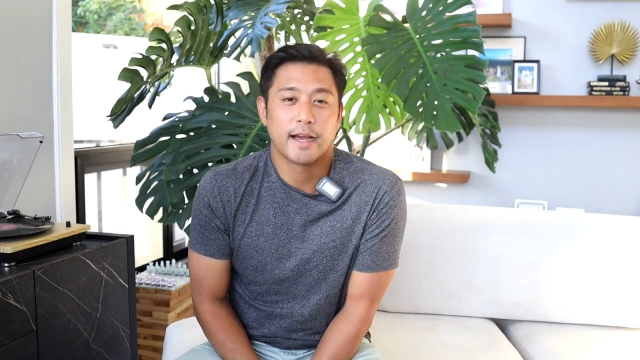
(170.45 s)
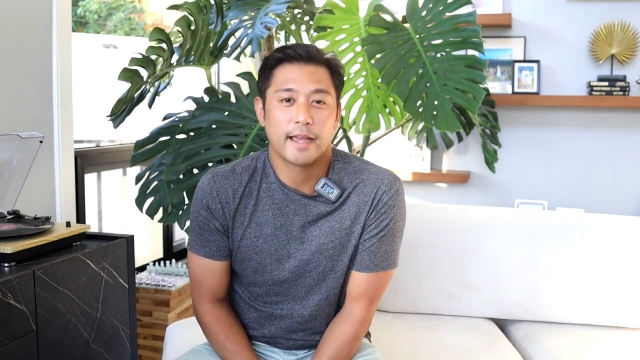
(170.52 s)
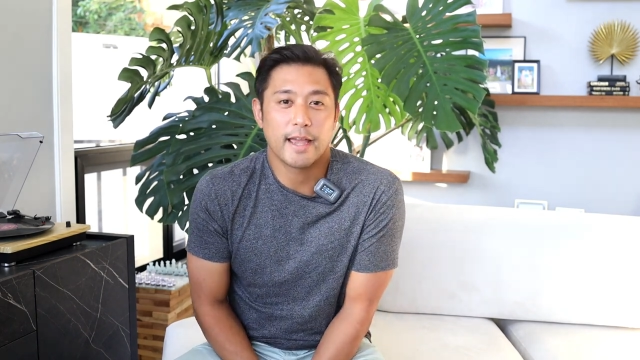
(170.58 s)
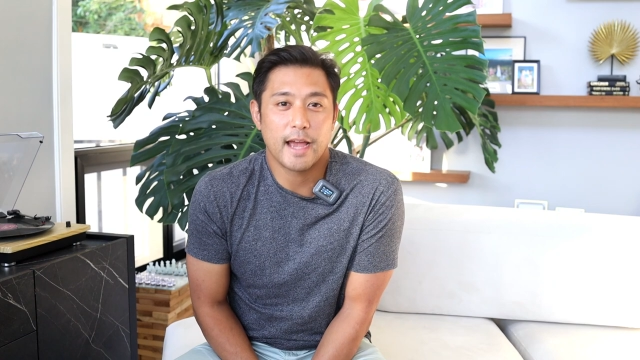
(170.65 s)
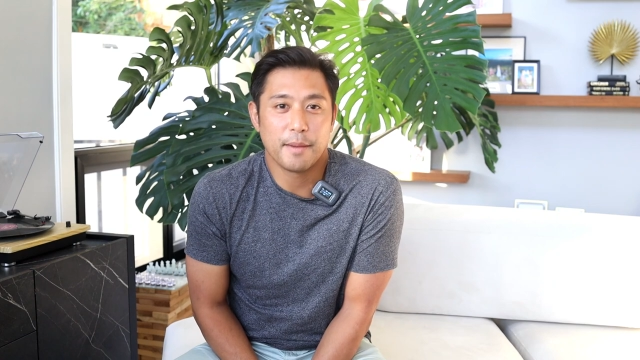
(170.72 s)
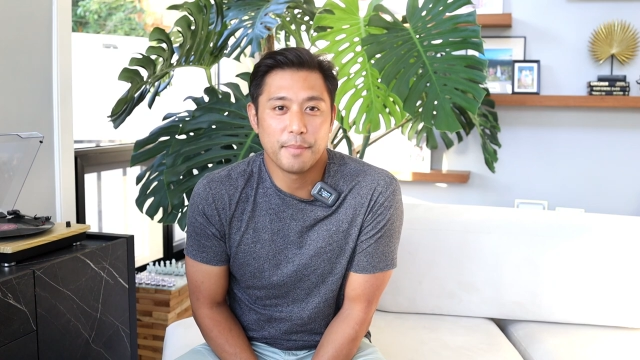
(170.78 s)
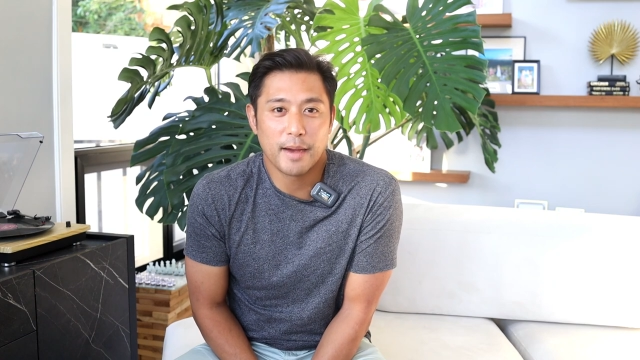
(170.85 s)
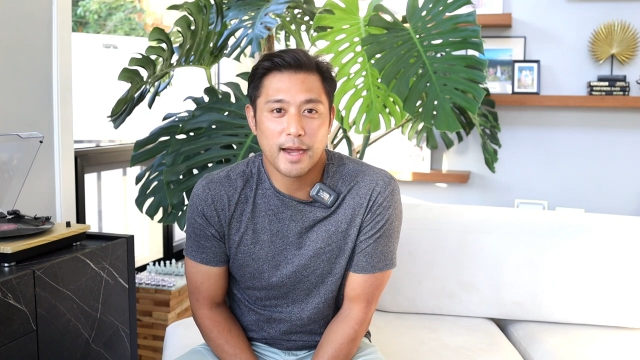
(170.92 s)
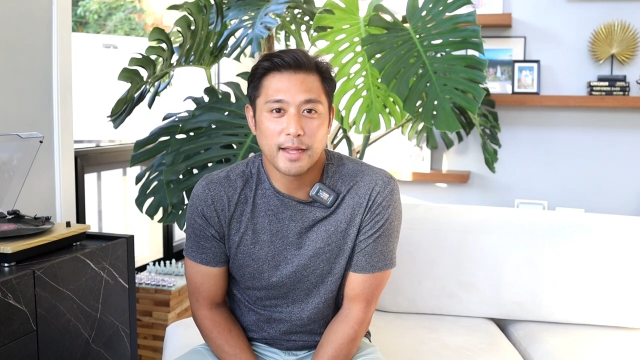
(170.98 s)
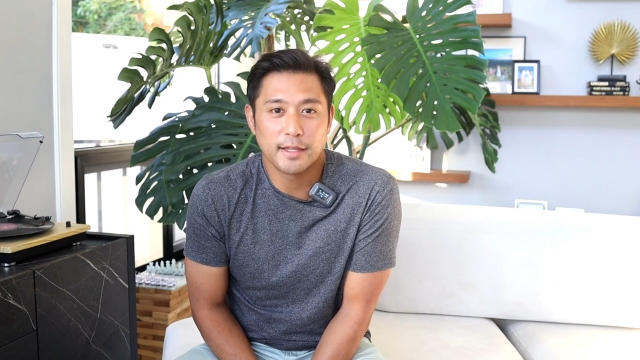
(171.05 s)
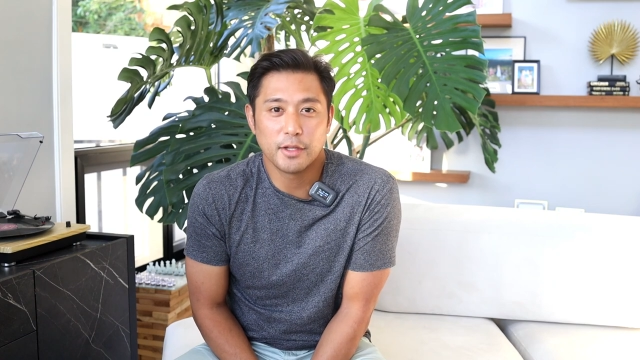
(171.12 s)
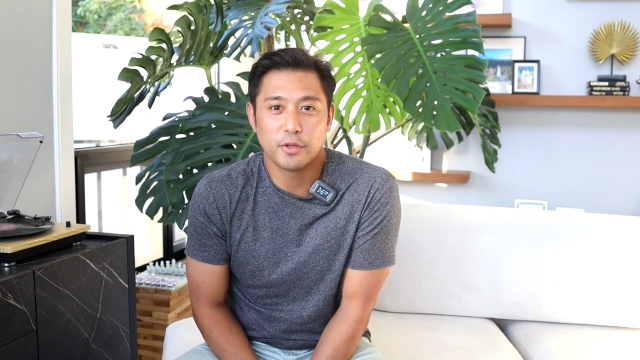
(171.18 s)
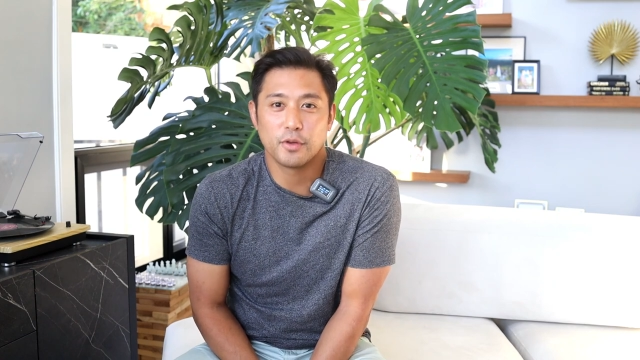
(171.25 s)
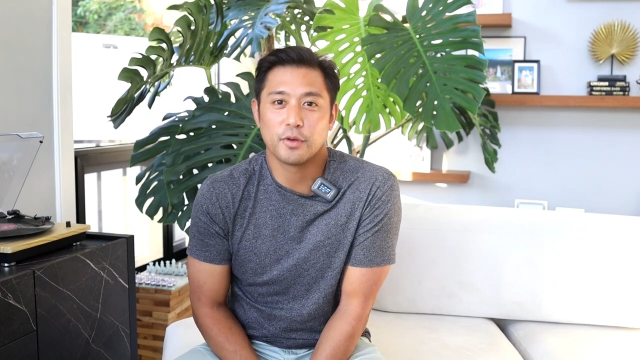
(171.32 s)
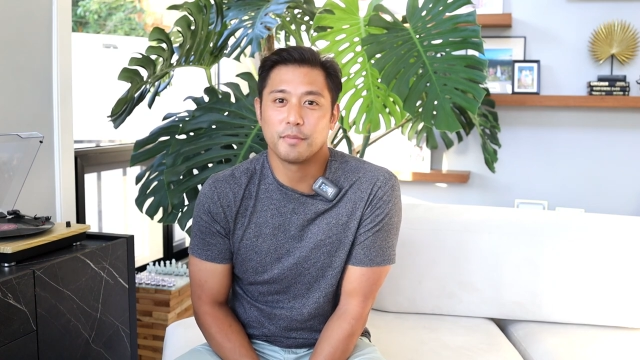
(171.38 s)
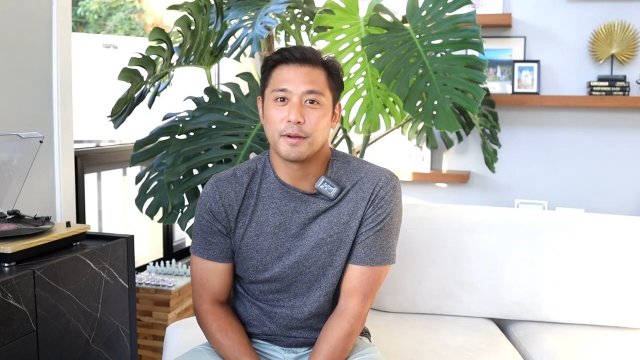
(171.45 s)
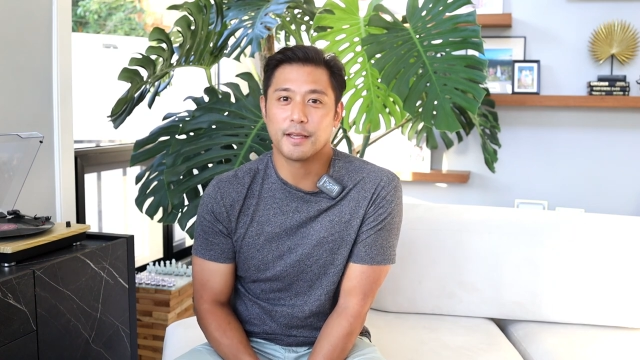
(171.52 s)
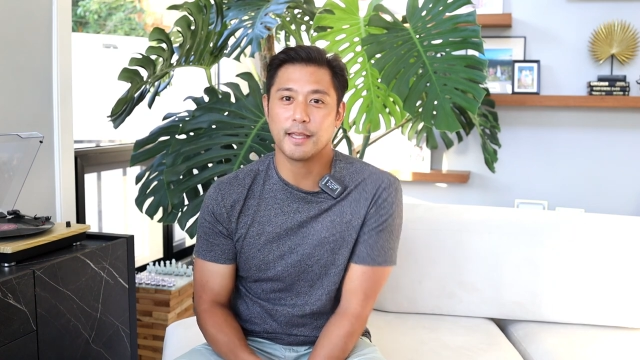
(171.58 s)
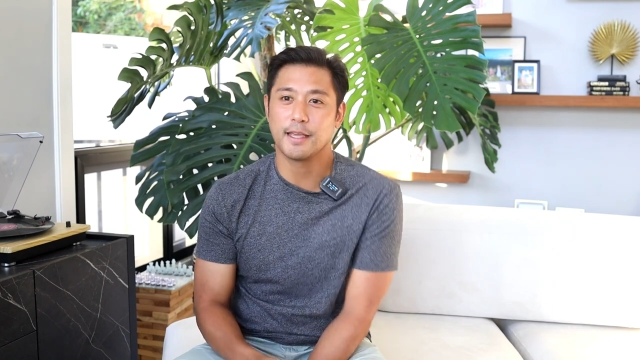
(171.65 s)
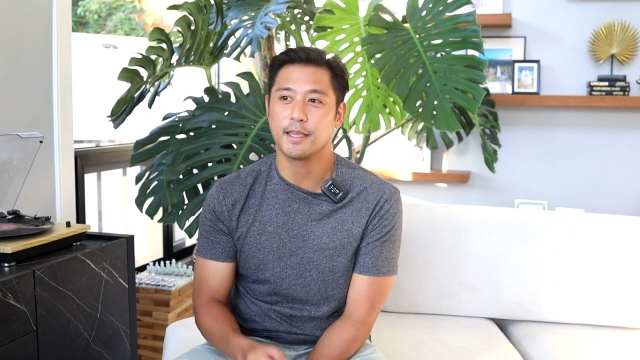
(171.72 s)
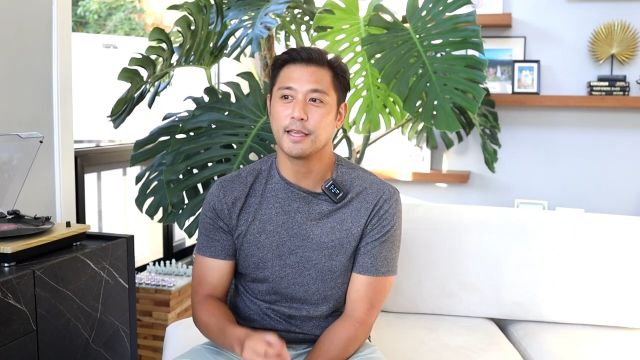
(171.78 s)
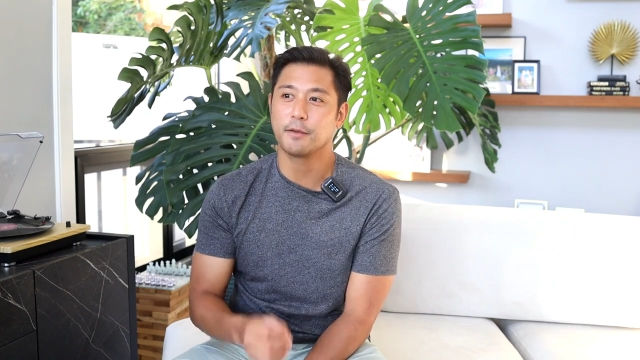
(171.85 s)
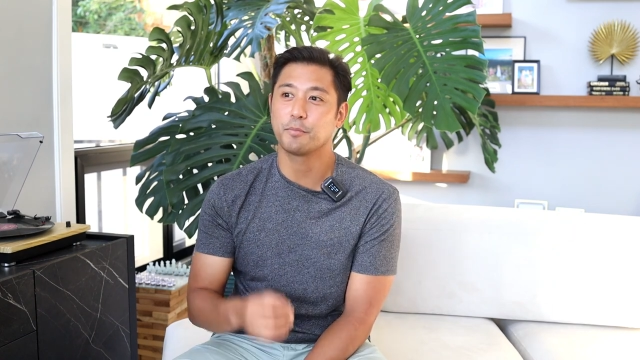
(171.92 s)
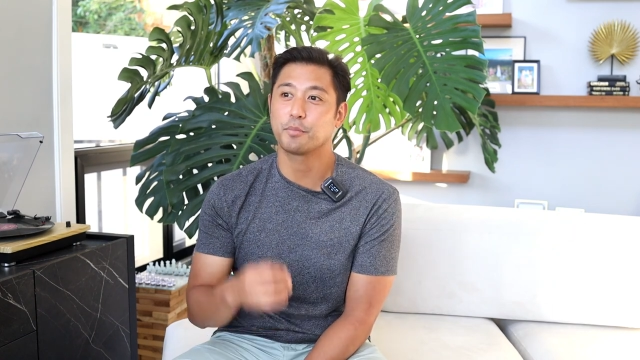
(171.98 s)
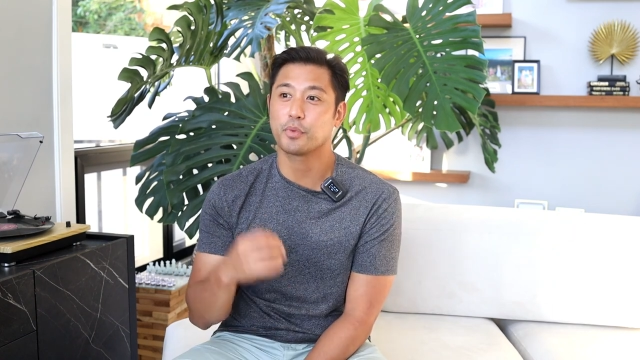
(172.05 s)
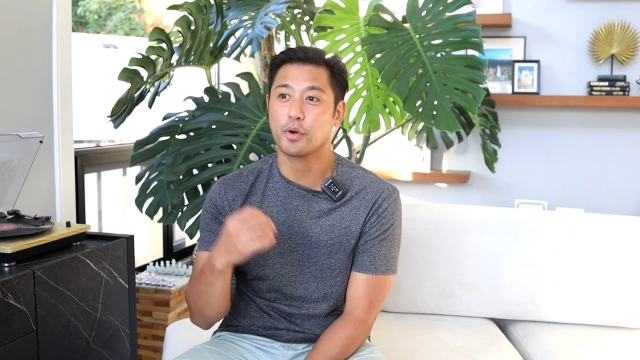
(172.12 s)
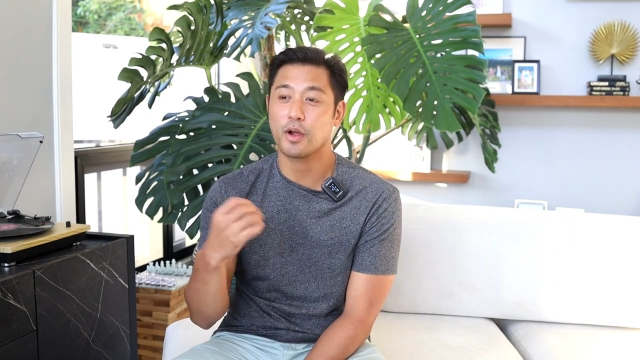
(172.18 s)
Kaya abangan ninyo magiging